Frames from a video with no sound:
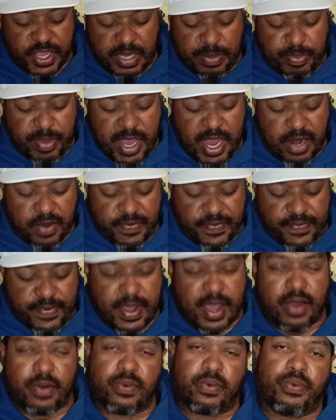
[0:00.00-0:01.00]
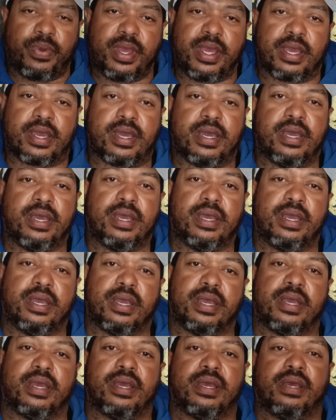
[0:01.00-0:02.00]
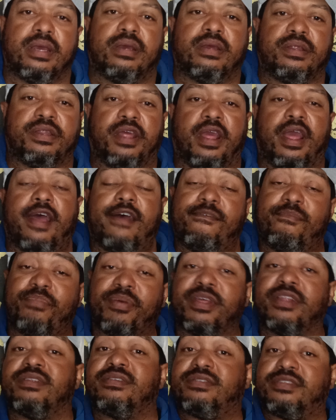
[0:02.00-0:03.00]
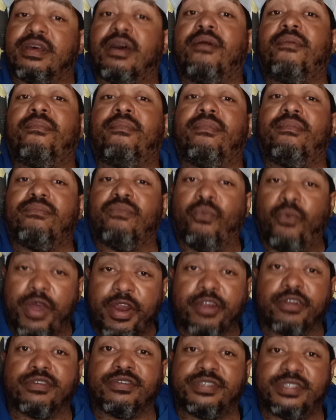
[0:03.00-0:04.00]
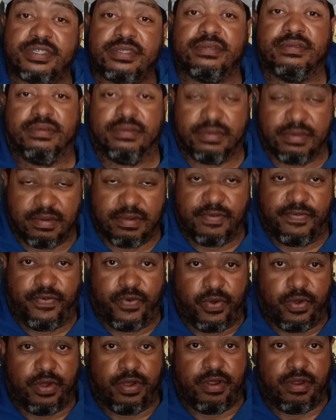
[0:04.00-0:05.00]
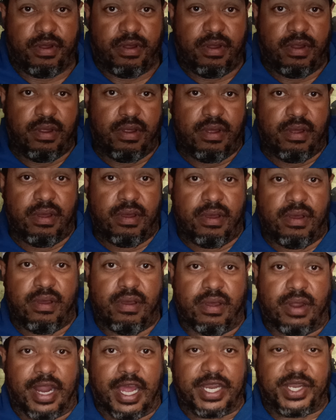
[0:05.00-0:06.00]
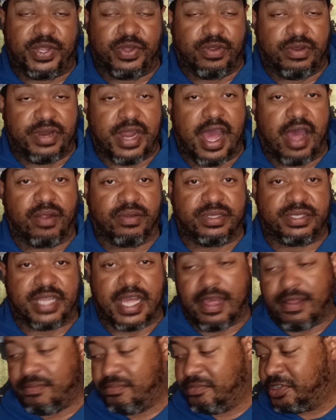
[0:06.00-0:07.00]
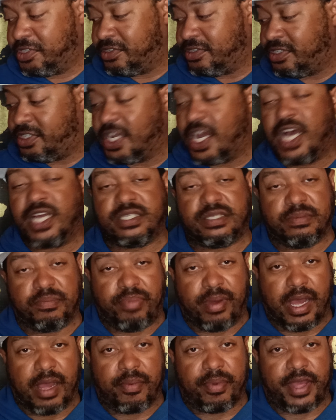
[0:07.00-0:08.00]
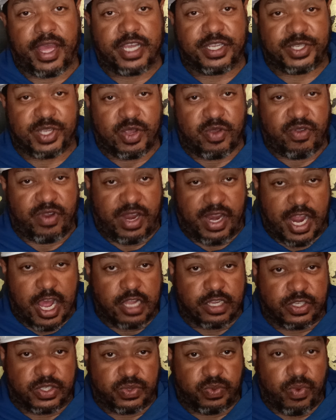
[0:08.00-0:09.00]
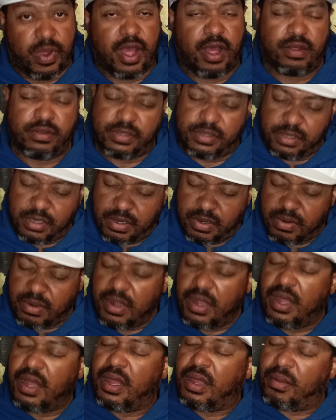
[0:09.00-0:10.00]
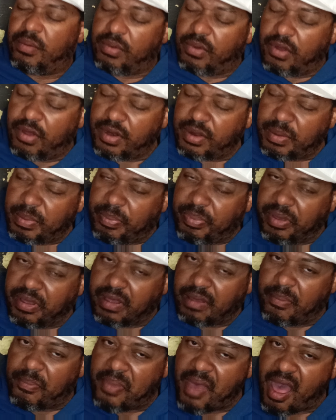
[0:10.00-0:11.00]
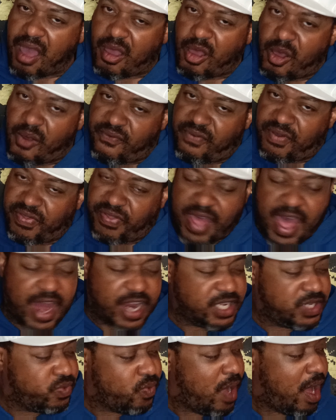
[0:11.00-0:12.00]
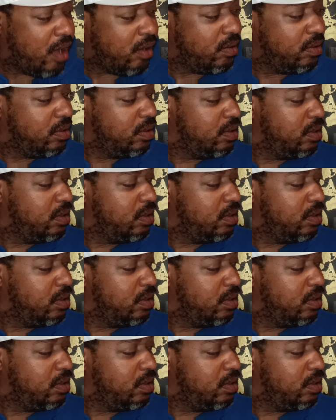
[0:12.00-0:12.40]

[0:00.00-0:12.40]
this being the final week, there have been some winners for I'd like to announce that Mr. Johnson probably has already announced as well, so we're going to piggyback off of that as well.